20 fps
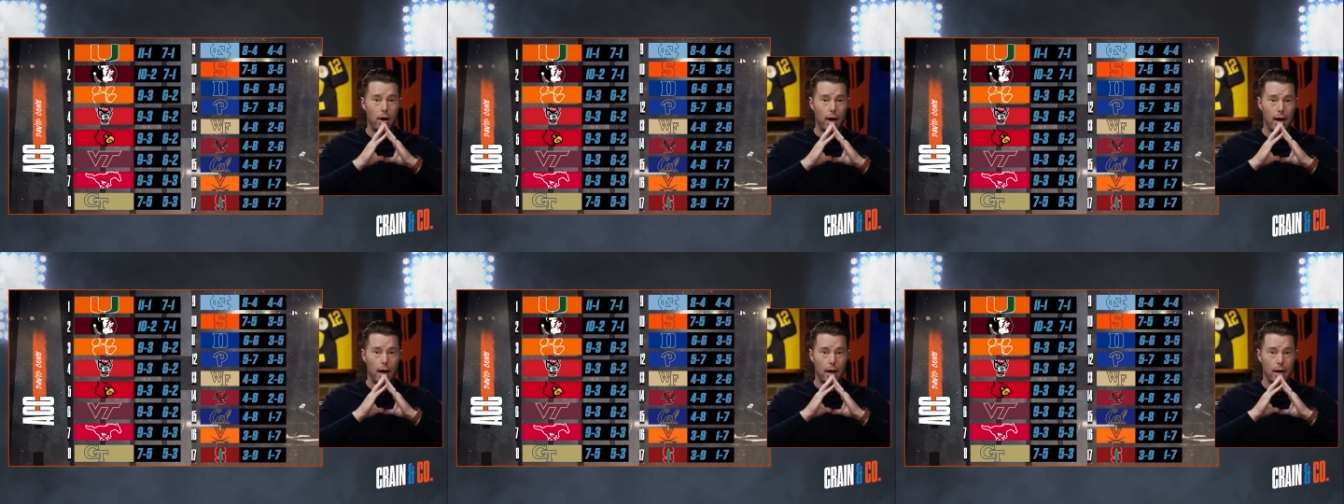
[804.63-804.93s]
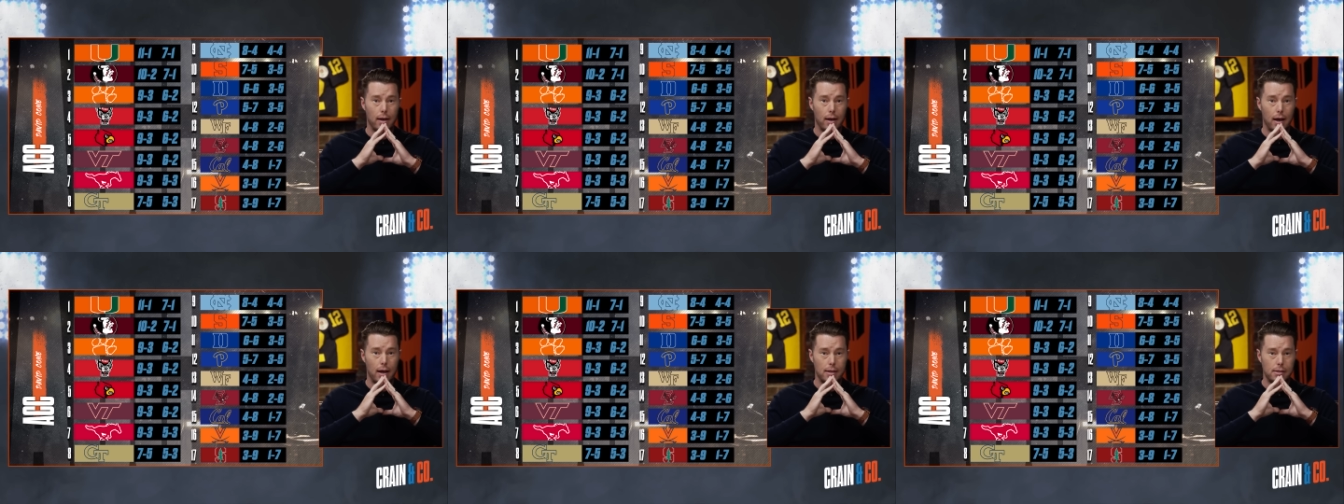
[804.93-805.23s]

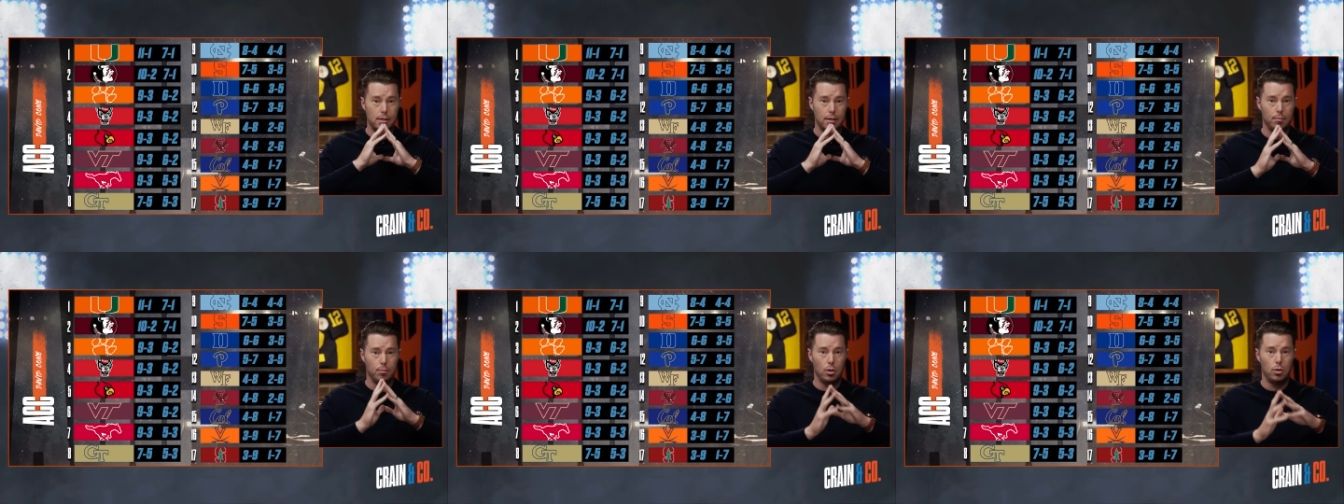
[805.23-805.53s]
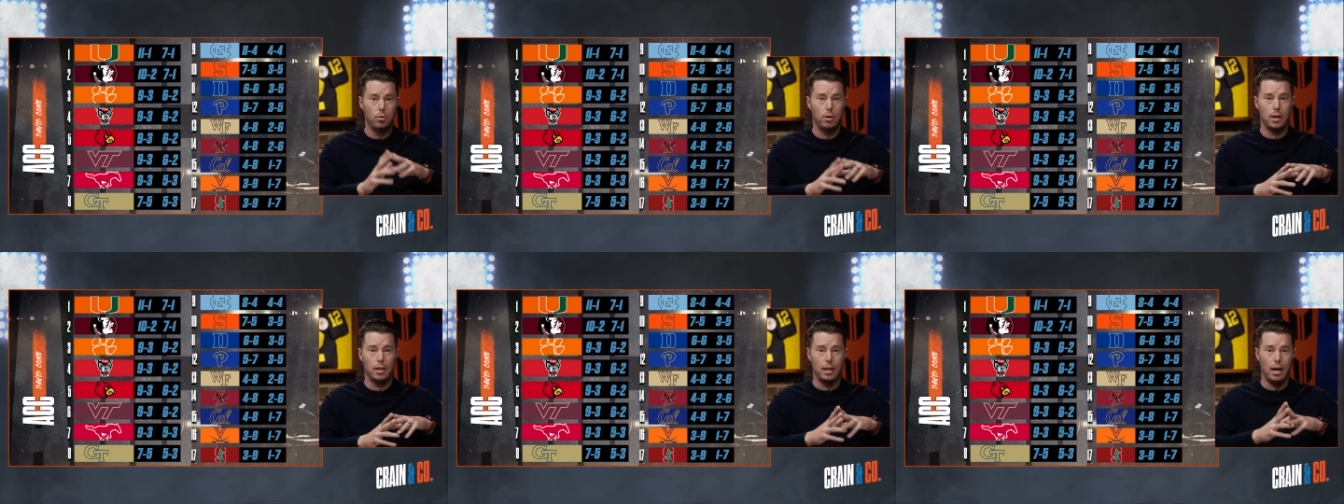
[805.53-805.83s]
and
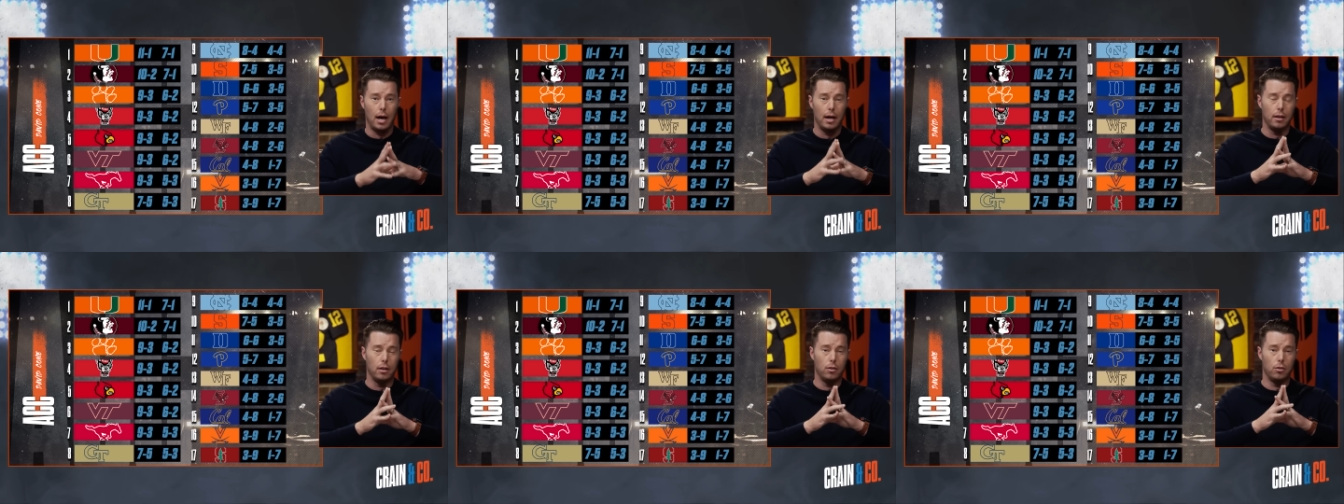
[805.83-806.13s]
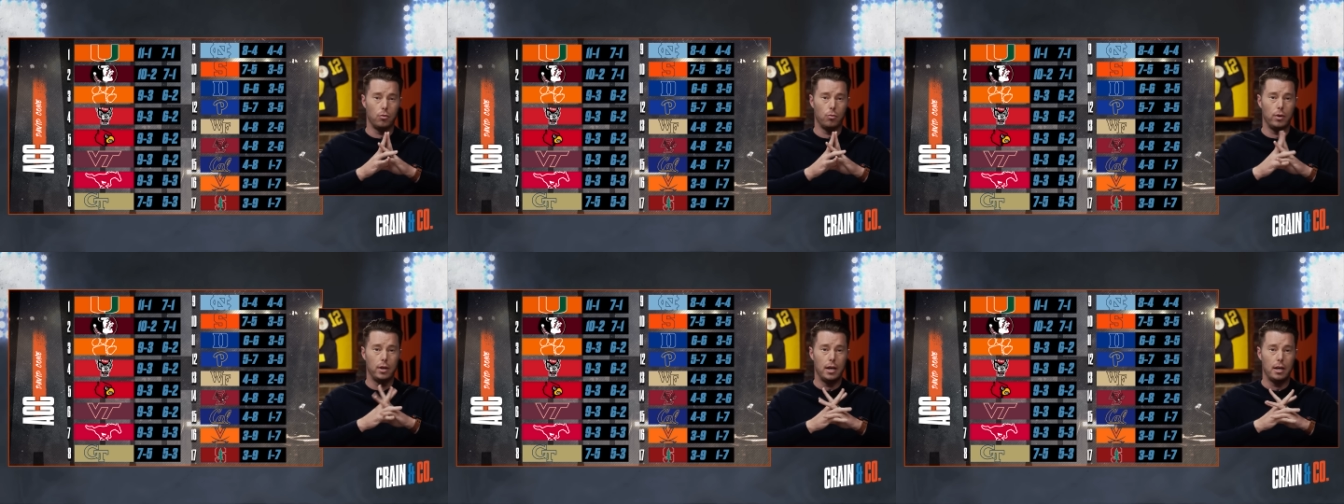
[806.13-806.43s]
SMU at
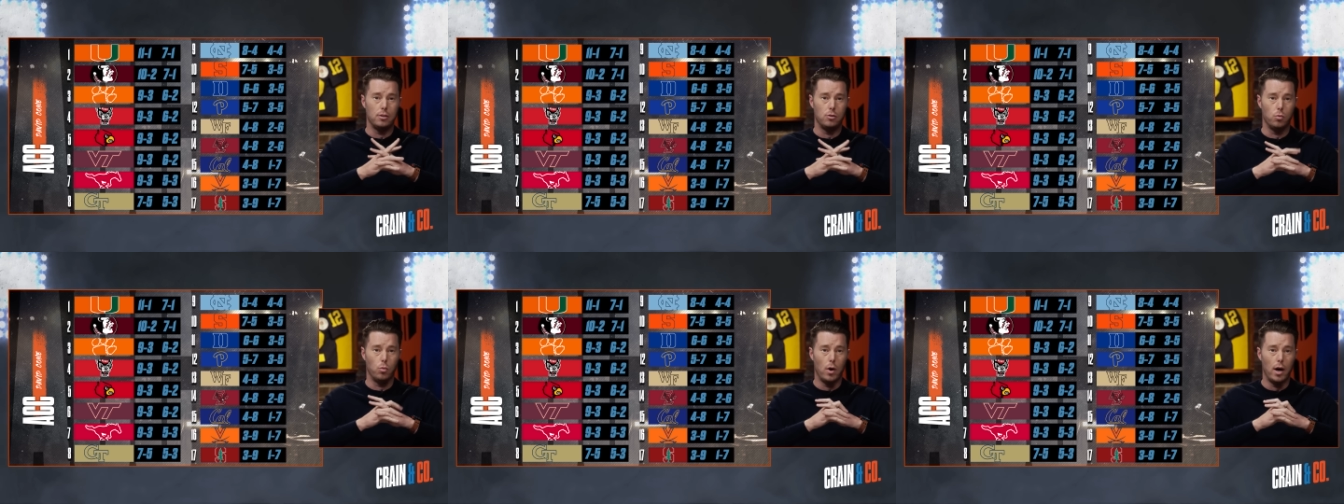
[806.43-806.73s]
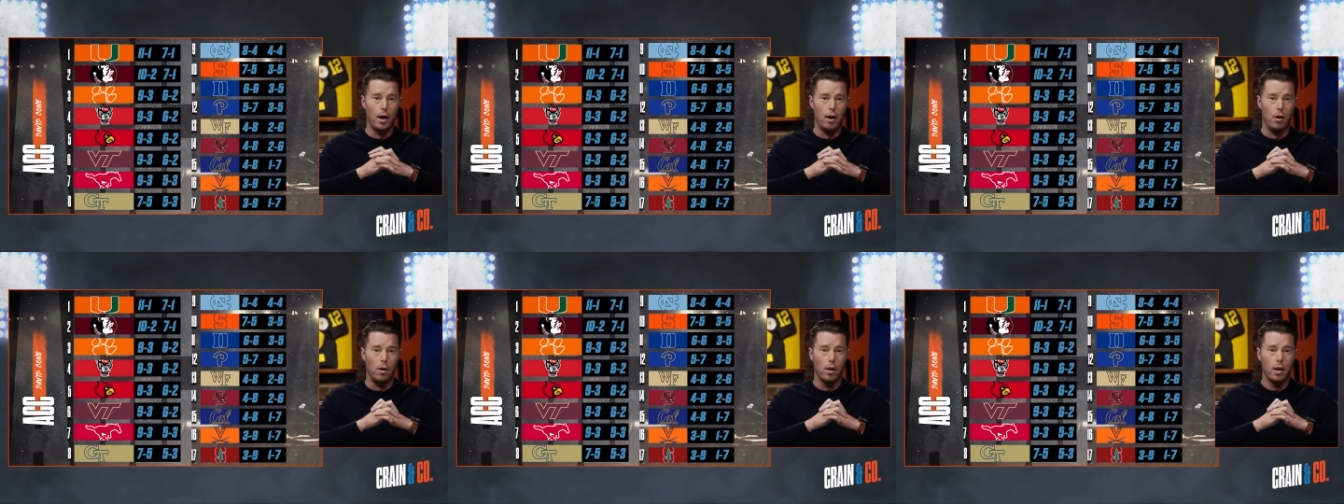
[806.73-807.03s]
9-3 as
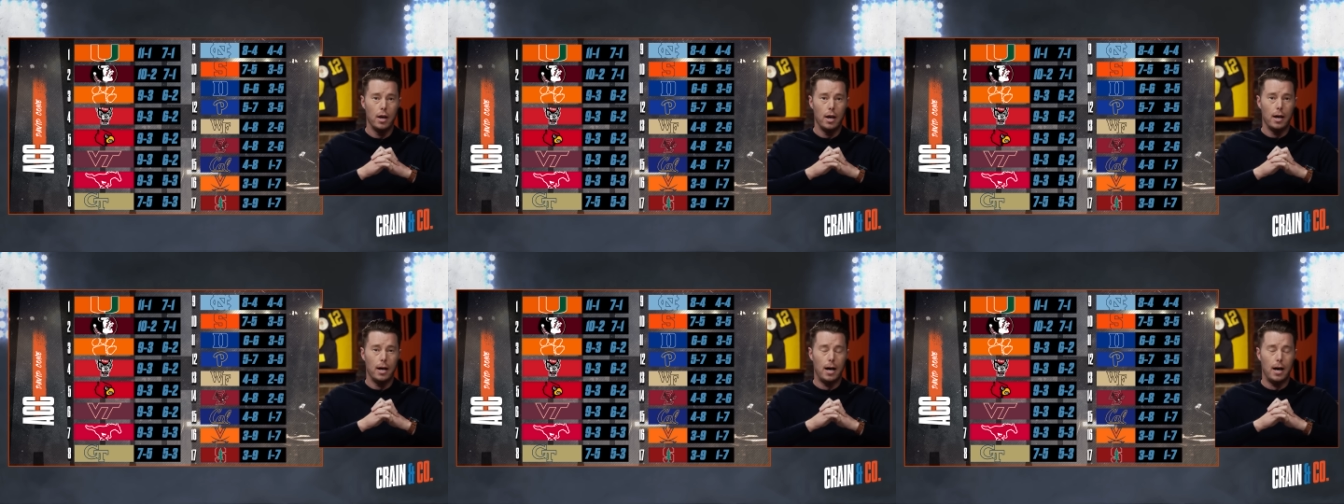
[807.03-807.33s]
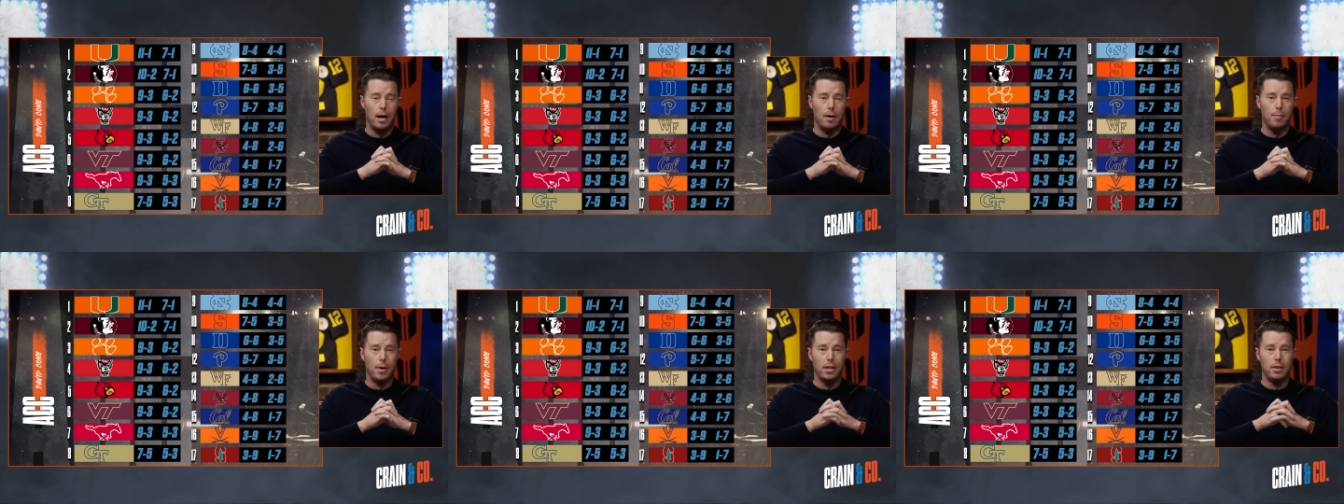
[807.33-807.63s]
well.
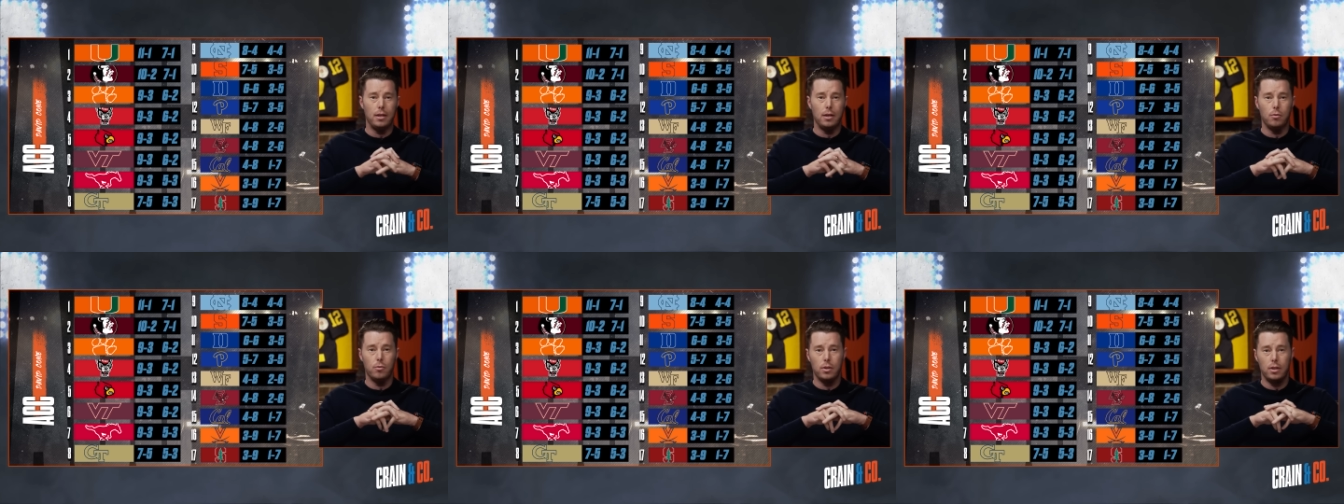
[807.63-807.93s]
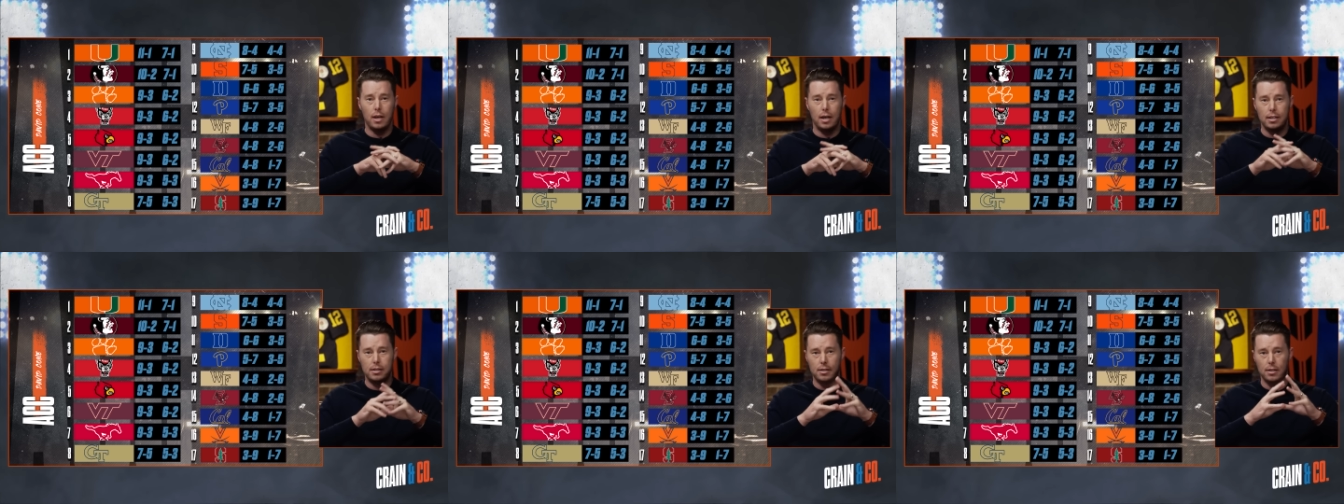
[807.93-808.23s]
My thing with
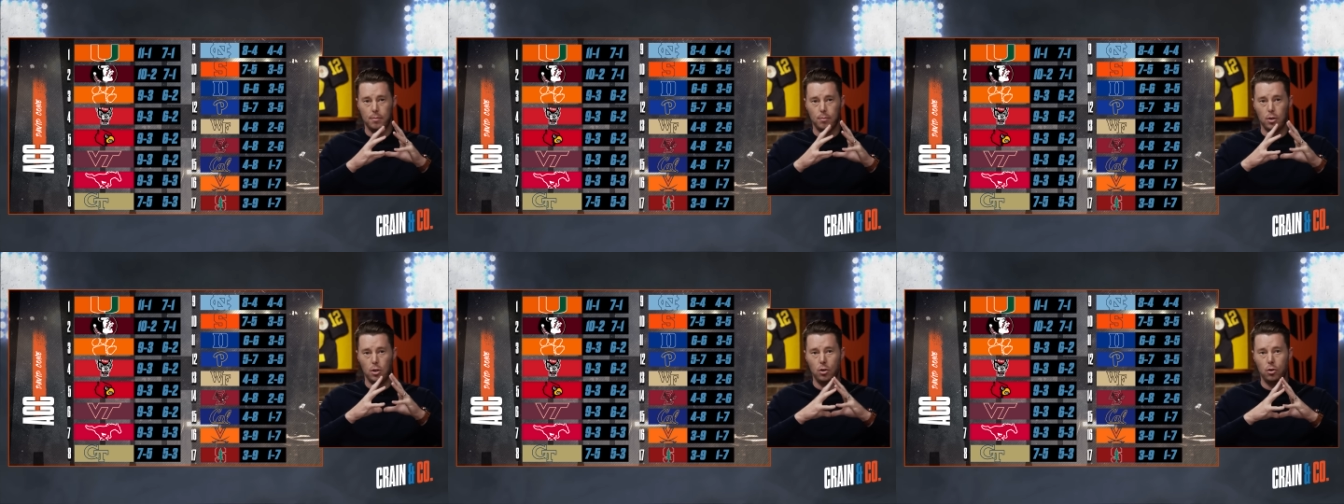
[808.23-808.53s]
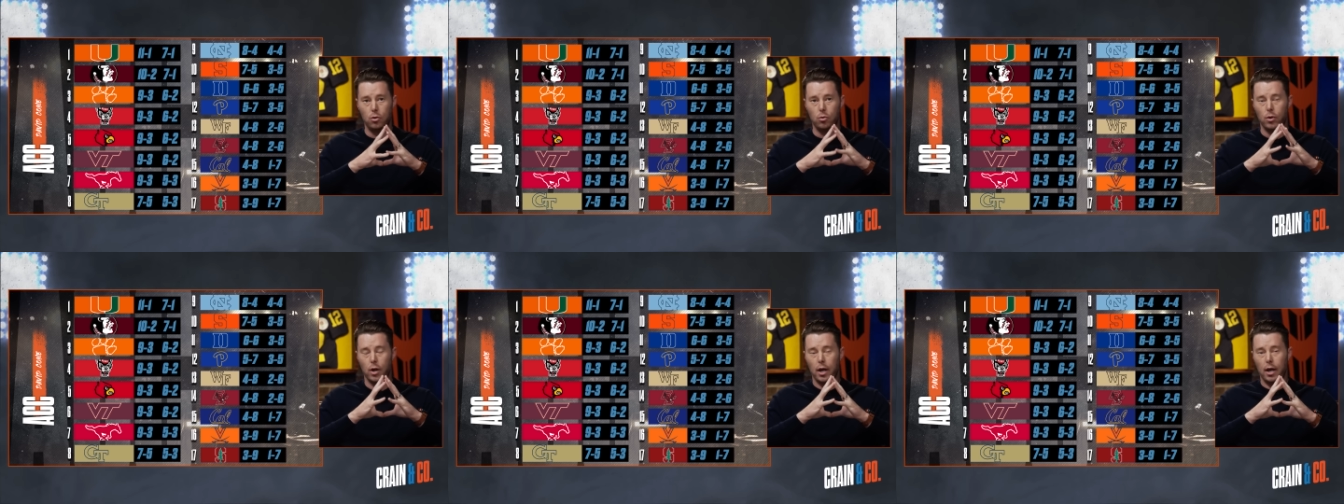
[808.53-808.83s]

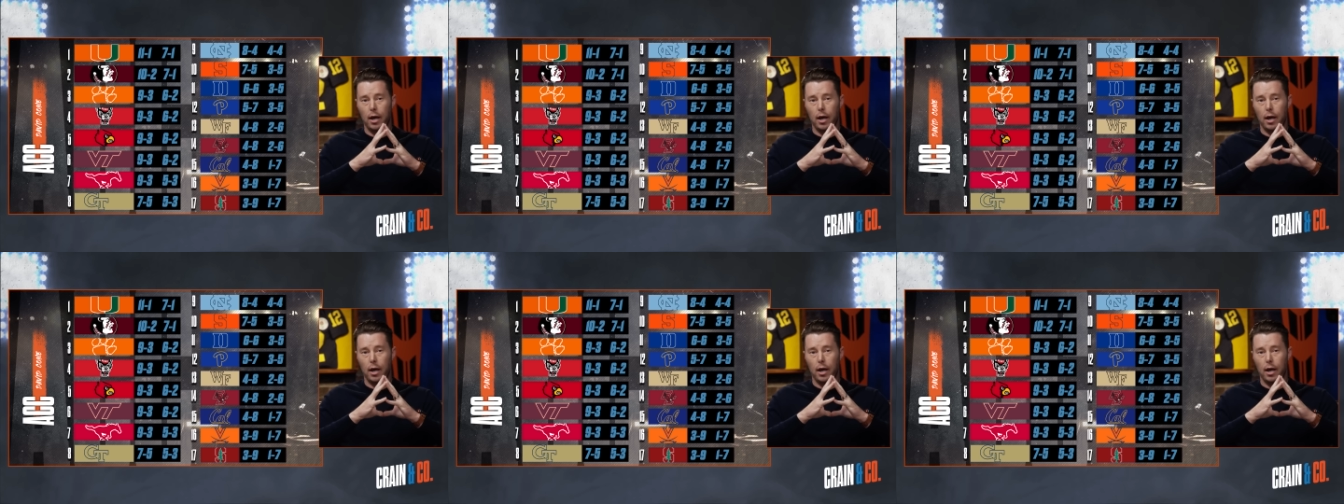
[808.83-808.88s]
SMU,